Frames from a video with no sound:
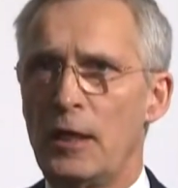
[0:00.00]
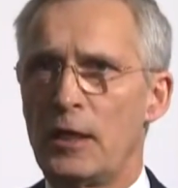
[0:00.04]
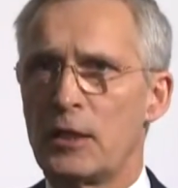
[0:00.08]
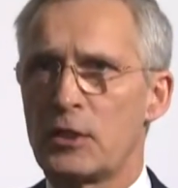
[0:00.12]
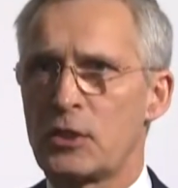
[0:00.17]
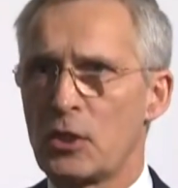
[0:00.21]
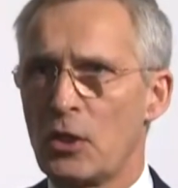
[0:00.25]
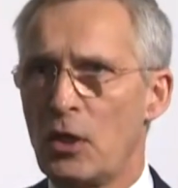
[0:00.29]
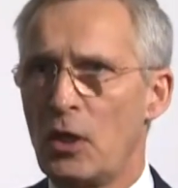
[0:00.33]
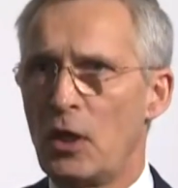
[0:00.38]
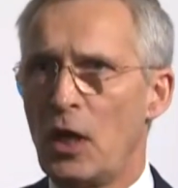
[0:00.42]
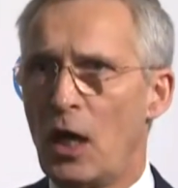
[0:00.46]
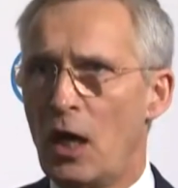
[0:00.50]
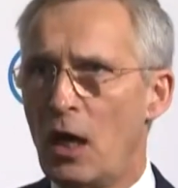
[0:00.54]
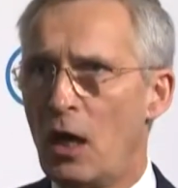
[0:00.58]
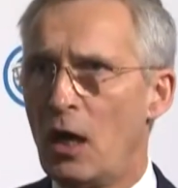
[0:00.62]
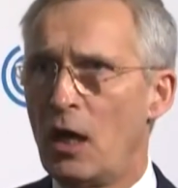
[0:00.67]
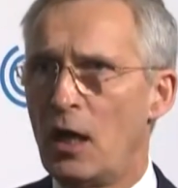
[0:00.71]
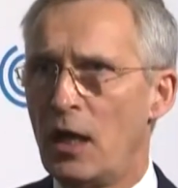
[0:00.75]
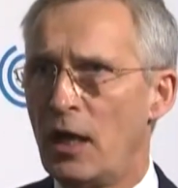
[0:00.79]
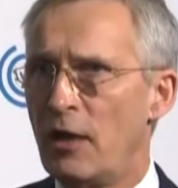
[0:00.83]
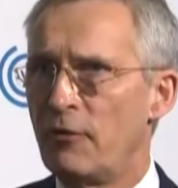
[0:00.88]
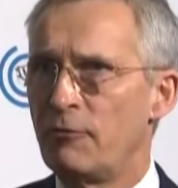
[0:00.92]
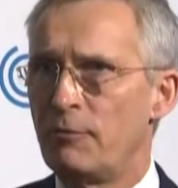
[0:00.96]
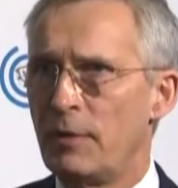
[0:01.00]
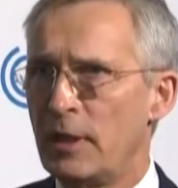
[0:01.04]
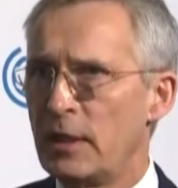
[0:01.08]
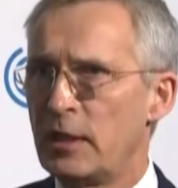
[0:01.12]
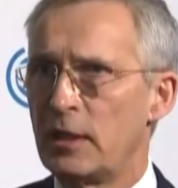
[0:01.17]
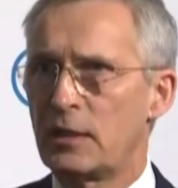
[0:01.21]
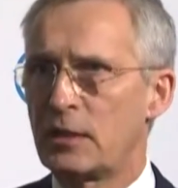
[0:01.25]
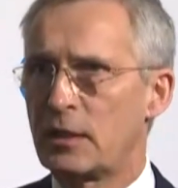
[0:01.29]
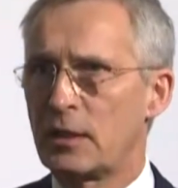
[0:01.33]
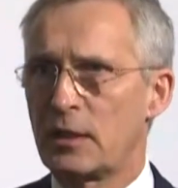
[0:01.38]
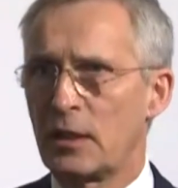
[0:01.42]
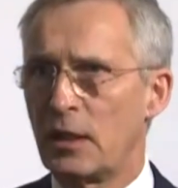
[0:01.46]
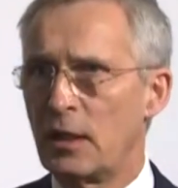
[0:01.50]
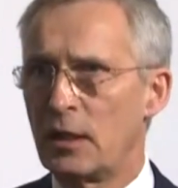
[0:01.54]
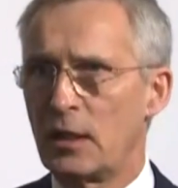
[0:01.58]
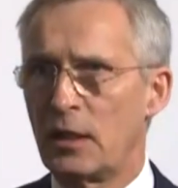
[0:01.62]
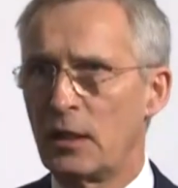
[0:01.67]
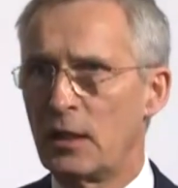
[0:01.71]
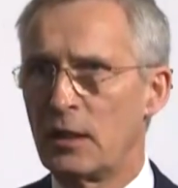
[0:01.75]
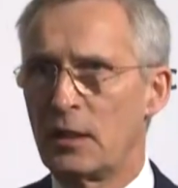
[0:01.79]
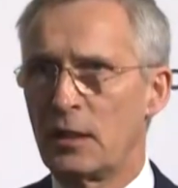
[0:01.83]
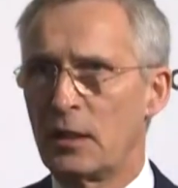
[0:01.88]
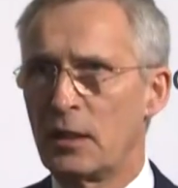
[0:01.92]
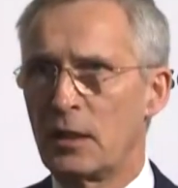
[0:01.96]
So I have made
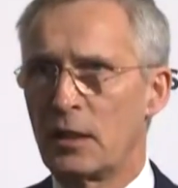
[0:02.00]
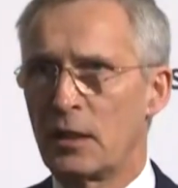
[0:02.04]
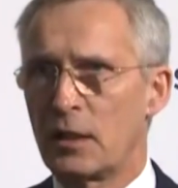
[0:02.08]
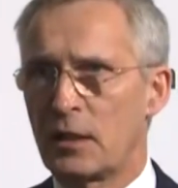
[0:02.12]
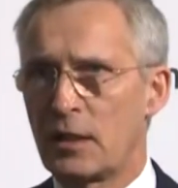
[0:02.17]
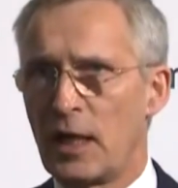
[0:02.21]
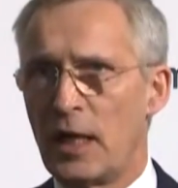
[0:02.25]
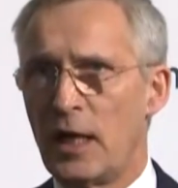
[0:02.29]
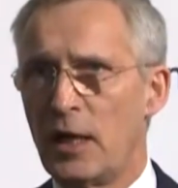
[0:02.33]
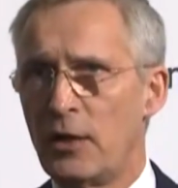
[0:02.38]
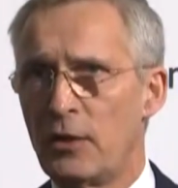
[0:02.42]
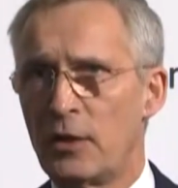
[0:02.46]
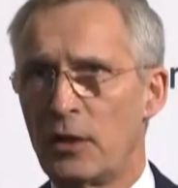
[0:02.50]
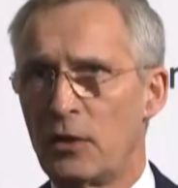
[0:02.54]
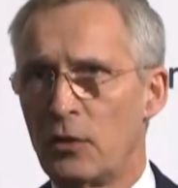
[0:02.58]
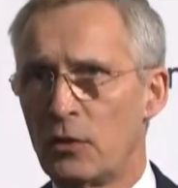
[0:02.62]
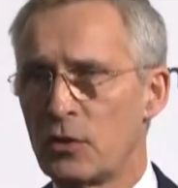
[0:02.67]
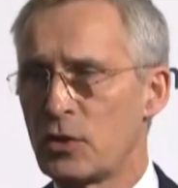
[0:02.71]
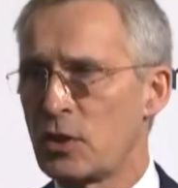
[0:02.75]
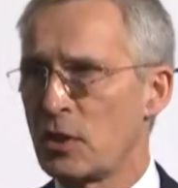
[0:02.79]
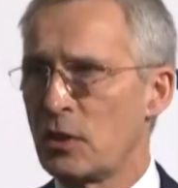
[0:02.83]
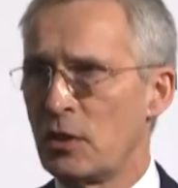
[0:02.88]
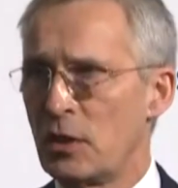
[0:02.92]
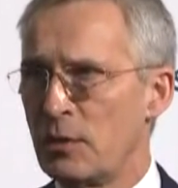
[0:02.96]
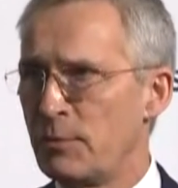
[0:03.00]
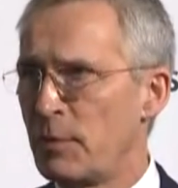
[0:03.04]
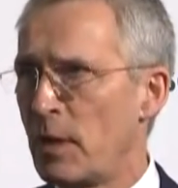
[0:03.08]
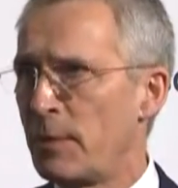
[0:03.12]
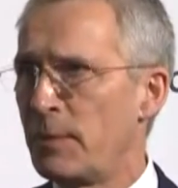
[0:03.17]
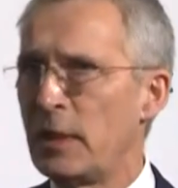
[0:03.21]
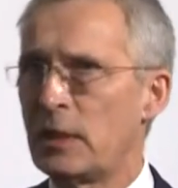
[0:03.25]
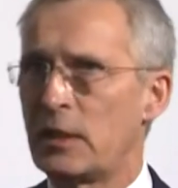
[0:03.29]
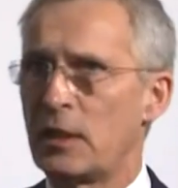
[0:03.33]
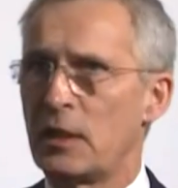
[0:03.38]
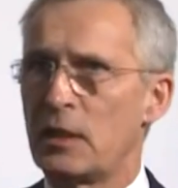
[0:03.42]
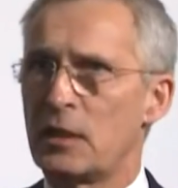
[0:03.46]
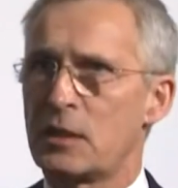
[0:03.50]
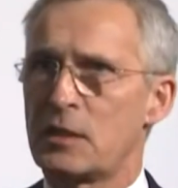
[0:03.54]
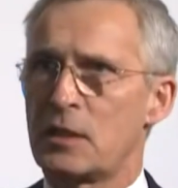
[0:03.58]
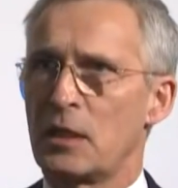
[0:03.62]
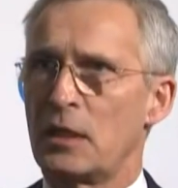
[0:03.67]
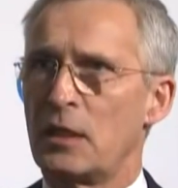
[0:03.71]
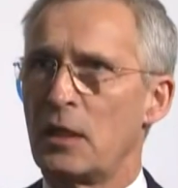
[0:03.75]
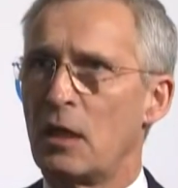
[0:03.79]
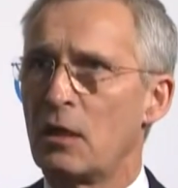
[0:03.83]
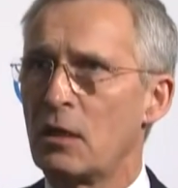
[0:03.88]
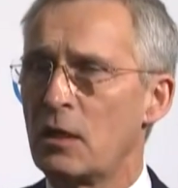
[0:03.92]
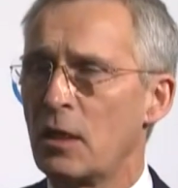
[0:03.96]
it clear also in my meetings
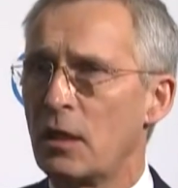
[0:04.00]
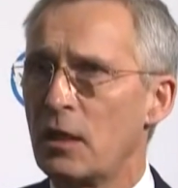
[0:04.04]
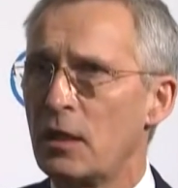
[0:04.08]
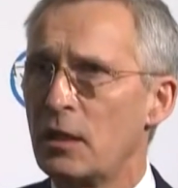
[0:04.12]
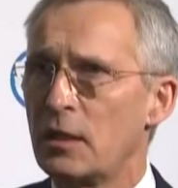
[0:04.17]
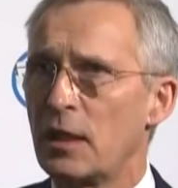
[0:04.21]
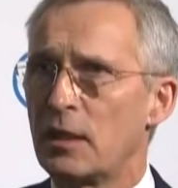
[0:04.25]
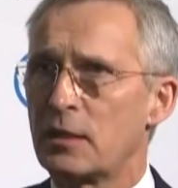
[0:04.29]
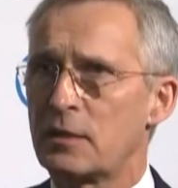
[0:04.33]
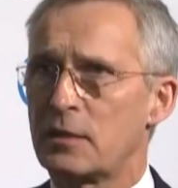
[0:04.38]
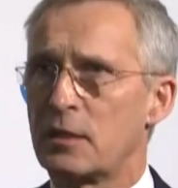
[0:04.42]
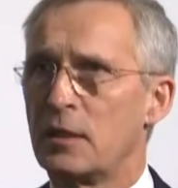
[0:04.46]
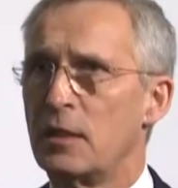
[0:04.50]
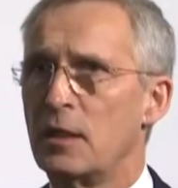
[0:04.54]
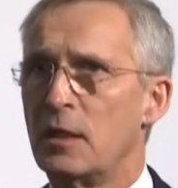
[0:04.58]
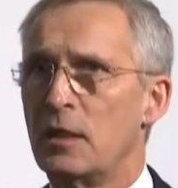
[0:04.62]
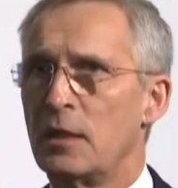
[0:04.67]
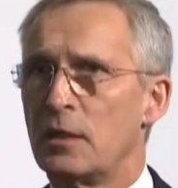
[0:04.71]
in Ankara that